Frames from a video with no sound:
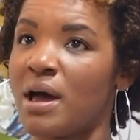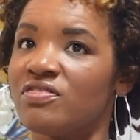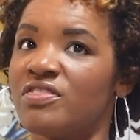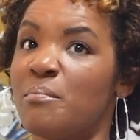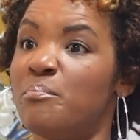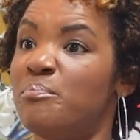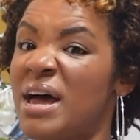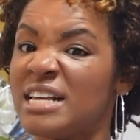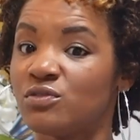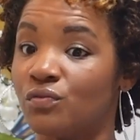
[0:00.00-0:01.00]
the
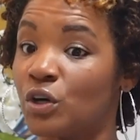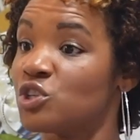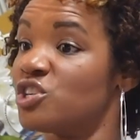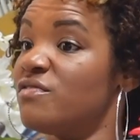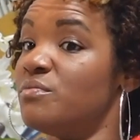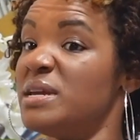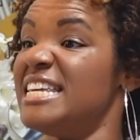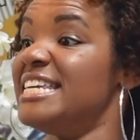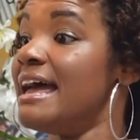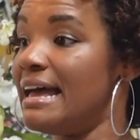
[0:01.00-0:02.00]
best version of me
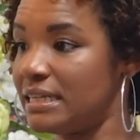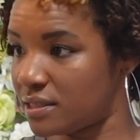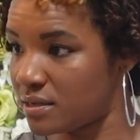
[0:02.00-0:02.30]
yet.